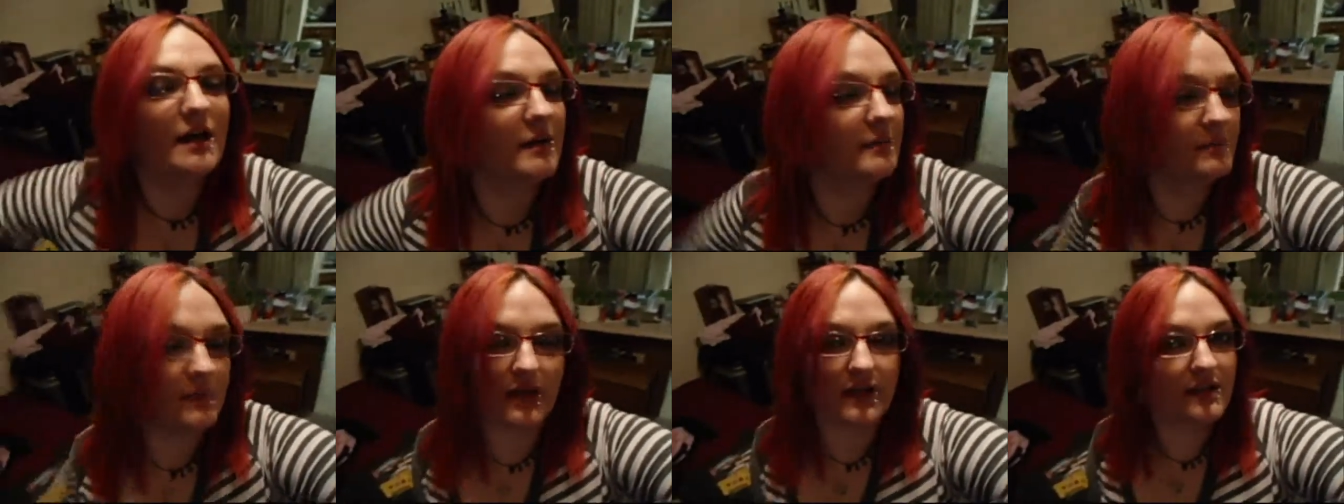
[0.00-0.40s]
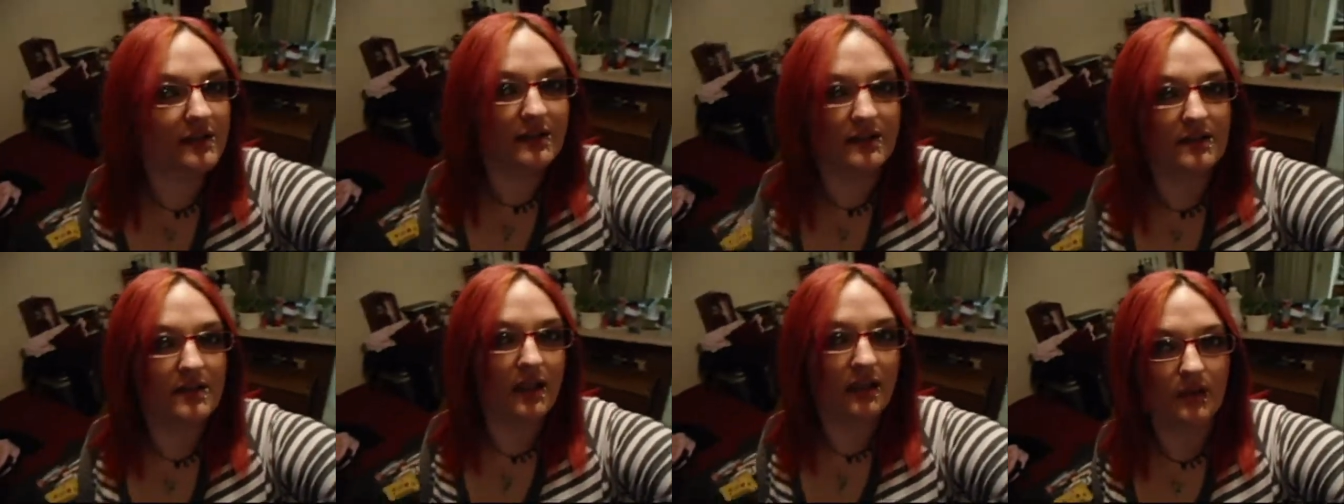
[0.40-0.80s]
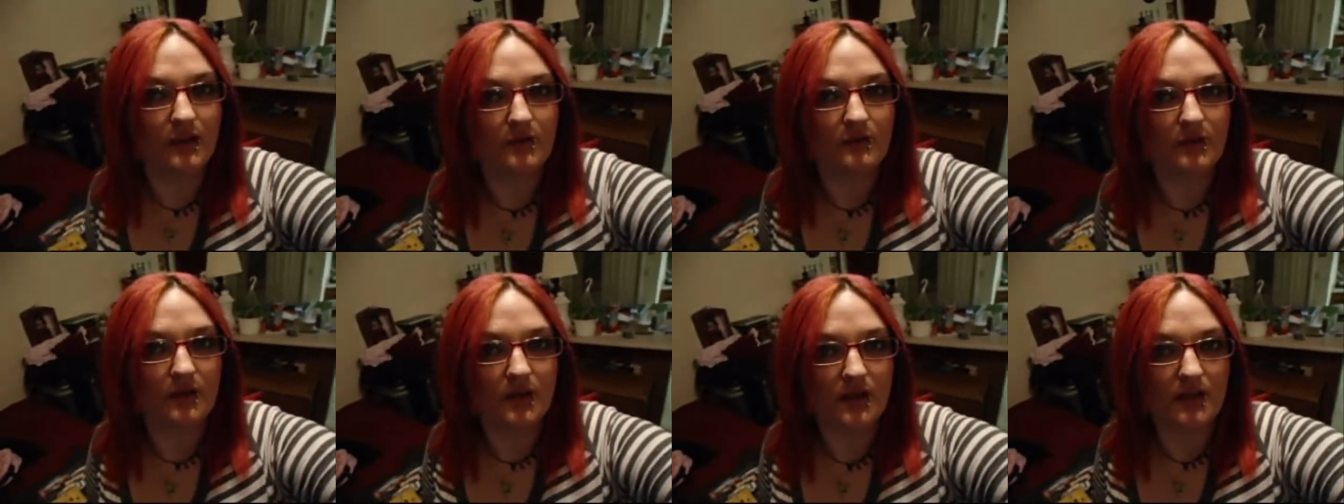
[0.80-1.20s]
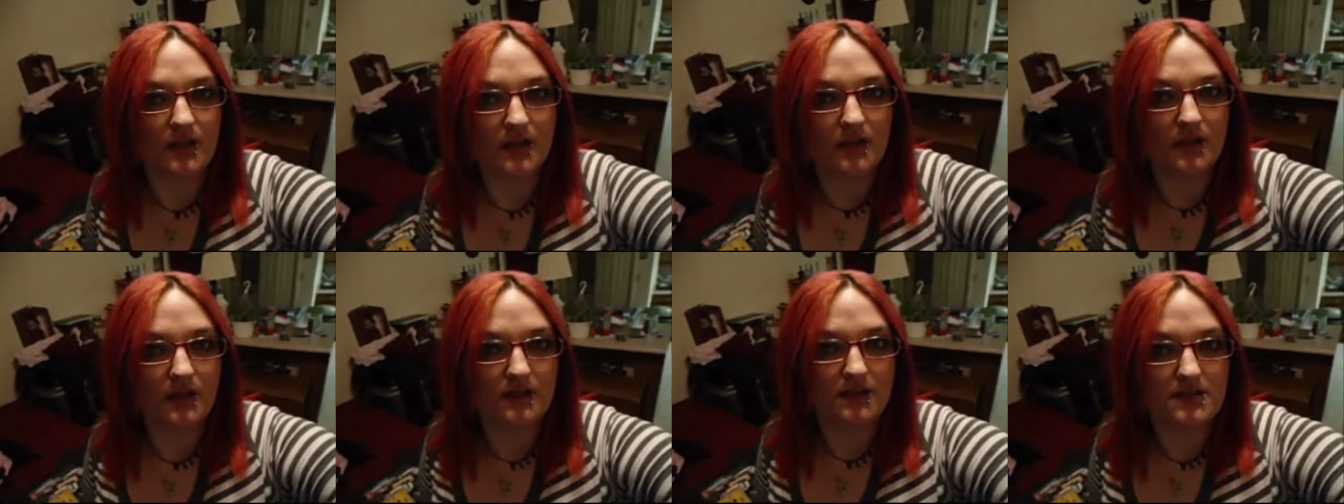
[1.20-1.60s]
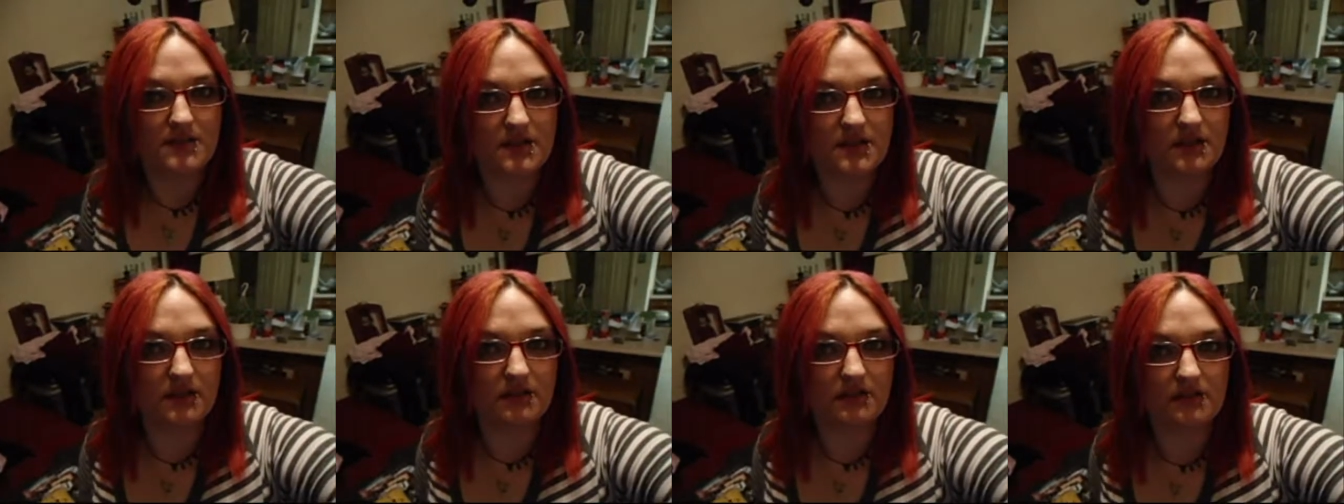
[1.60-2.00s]
I'm not going to tell you
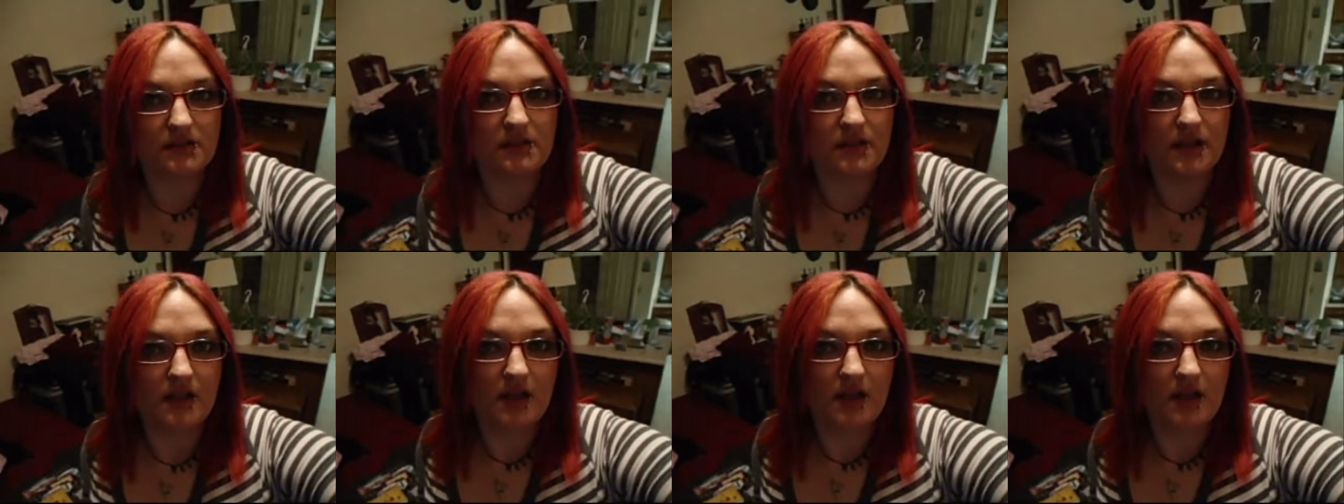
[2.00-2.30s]
until,